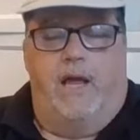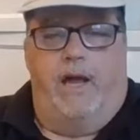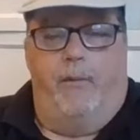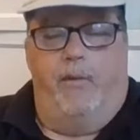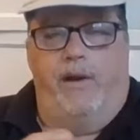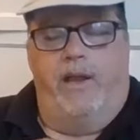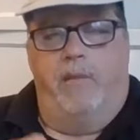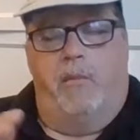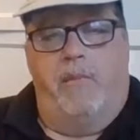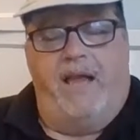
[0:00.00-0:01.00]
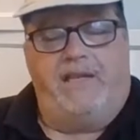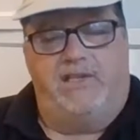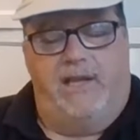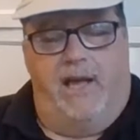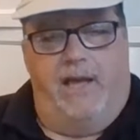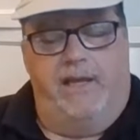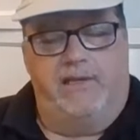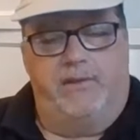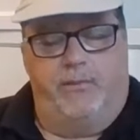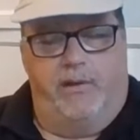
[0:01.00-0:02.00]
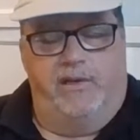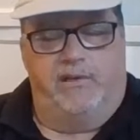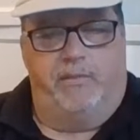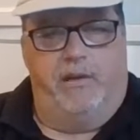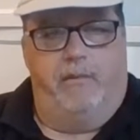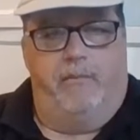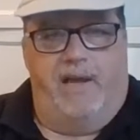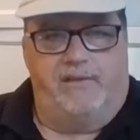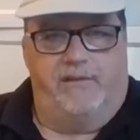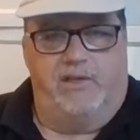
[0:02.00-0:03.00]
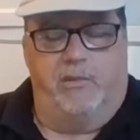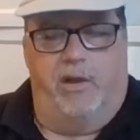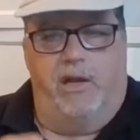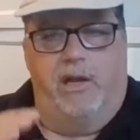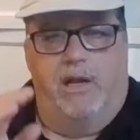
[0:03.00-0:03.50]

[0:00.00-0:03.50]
In my match days, when I used to be a match fisherman,